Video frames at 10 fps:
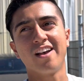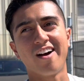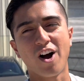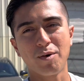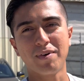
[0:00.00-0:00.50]

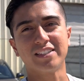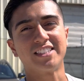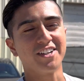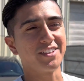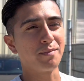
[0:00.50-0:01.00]
all my
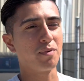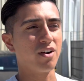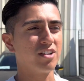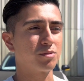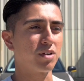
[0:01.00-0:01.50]
TRD
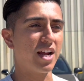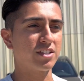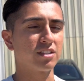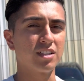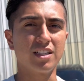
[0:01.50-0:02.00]
parts were
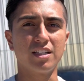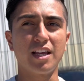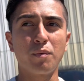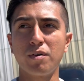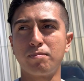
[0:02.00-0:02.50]
actually, they
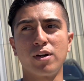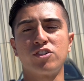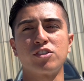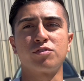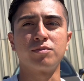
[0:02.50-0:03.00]
weren't
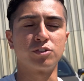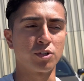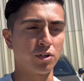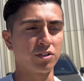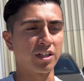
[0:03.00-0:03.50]
purchased from the
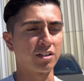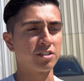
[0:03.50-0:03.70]
Toyota dealer,